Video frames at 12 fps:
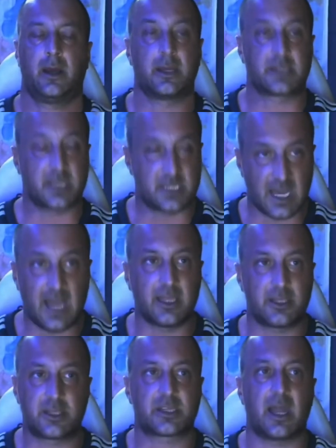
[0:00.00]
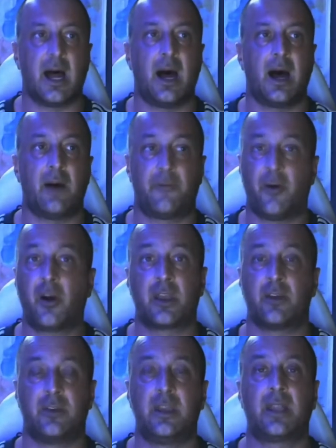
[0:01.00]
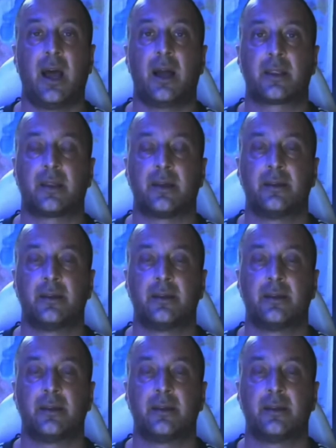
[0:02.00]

Is exactly just that, a fucking retard.